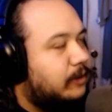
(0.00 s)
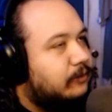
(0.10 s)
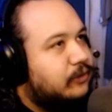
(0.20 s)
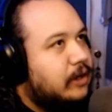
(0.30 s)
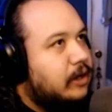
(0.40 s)

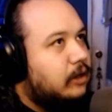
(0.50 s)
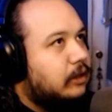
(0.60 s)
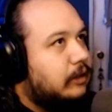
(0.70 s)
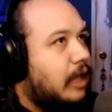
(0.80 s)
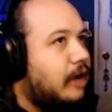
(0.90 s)
of
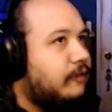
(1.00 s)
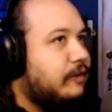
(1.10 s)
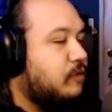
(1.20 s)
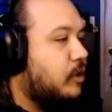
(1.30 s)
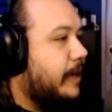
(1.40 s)
love
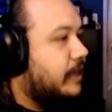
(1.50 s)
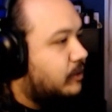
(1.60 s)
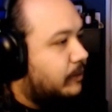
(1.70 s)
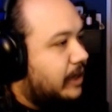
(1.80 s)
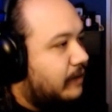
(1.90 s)
and
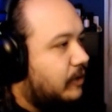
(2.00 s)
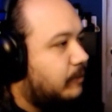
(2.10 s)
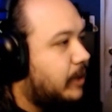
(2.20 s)
romance or whatever.